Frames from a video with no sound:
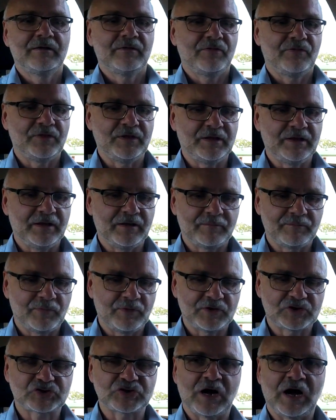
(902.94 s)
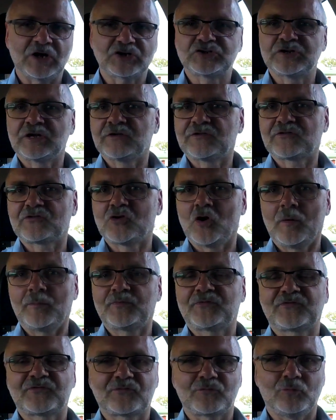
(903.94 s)
The charging
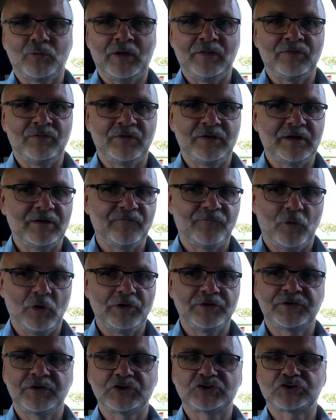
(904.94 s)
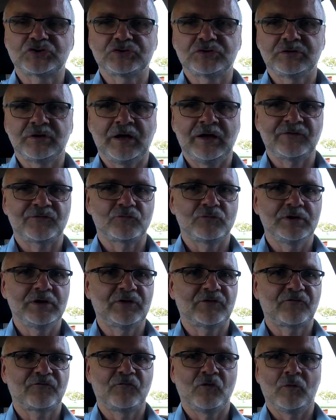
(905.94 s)
stops when the voltage has
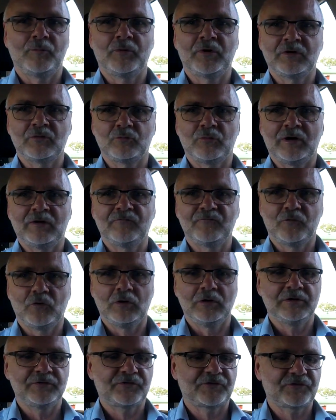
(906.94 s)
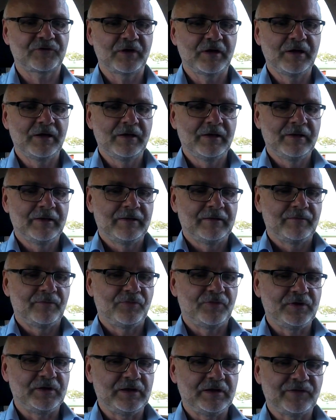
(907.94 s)
reached 4.1 volts.
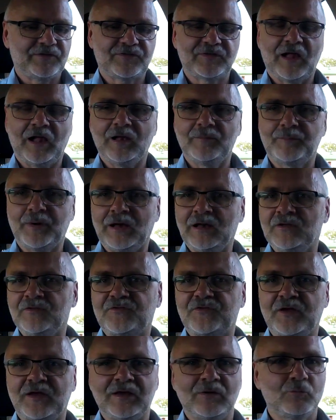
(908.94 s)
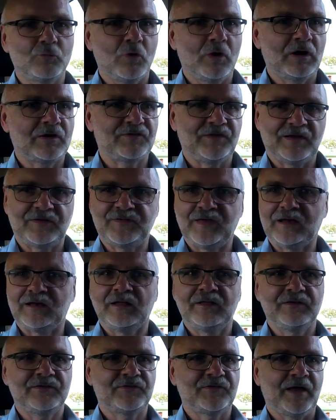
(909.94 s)
The cell balancing works exactly
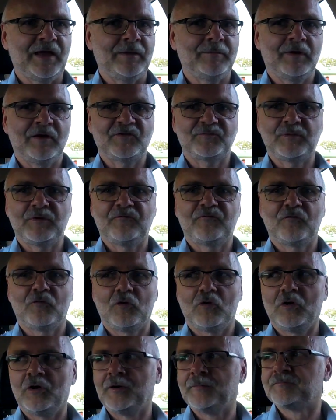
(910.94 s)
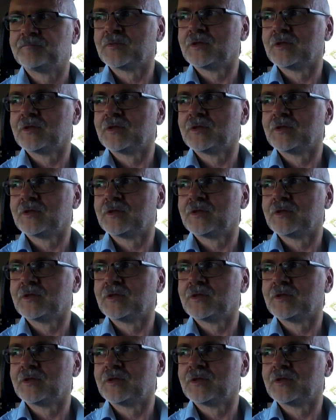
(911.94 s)
the same as before.